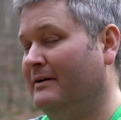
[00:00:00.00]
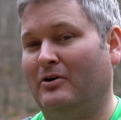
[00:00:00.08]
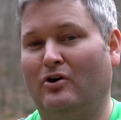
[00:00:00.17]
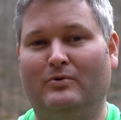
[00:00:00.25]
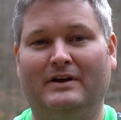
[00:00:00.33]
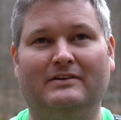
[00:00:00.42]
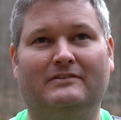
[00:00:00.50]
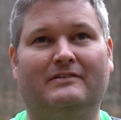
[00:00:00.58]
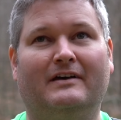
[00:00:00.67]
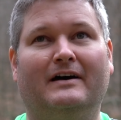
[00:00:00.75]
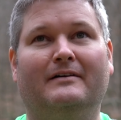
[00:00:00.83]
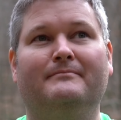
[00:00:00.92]
I'm always,
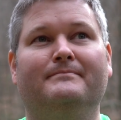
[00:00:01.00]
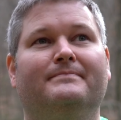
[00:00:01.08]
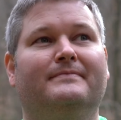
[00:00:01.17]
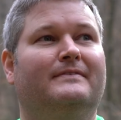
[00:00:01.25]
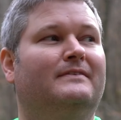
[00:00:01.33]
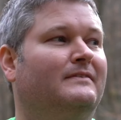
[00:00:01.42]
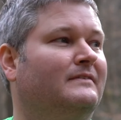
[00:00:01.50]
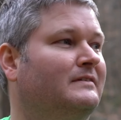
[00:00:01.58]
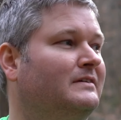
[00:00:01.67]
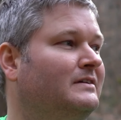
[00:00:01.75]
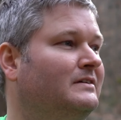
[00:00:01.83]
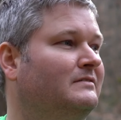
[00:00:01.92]
uh,
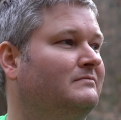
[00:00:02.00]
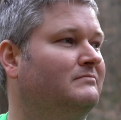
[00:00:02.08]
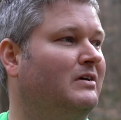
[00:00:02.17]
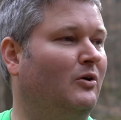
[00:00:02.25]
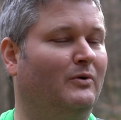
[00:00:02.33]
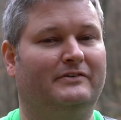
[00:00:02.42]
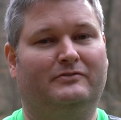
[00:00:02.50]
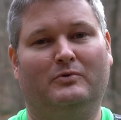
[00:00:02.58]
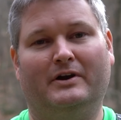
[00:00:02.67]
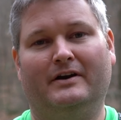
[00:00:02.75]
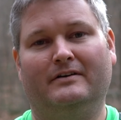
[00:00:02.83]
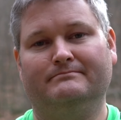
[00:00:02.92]
always
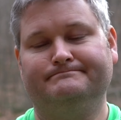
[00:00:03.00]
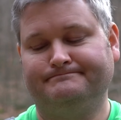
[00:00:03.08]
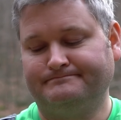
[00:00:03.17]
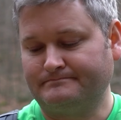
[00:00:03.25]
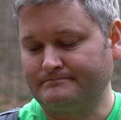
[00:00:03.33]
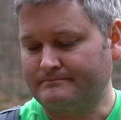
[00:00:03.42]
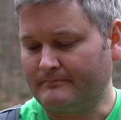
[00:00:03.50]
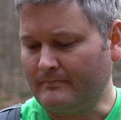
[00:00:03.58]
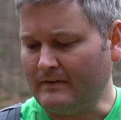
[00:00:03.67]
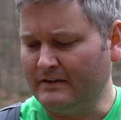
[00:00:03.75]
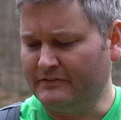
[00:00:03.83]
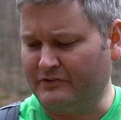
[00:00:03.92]
aware.
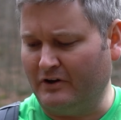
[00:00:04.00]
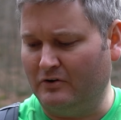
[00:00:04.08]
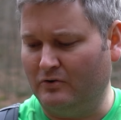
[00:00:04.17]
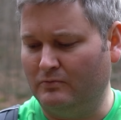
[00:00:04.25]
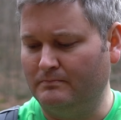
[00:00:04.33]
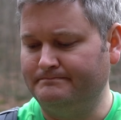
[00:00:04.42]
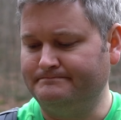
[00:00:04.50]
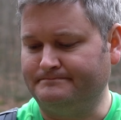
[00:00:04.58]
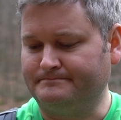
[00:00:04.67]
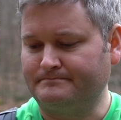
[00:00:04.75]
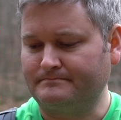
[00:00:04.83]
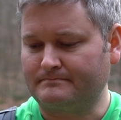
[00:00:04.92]
So,
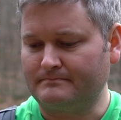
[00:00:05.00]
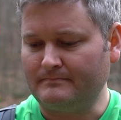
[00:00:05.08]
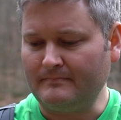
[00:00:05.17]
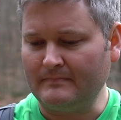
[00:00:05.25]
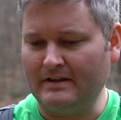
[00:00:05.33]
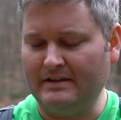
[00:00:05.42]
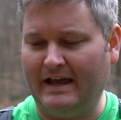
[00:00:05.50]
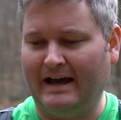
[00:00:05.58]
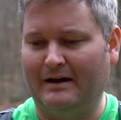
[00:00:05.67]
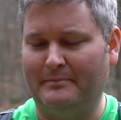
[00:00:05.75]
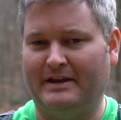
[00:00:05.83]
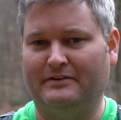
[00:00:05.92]

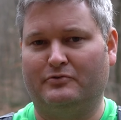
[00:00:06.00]
yeah, I mean,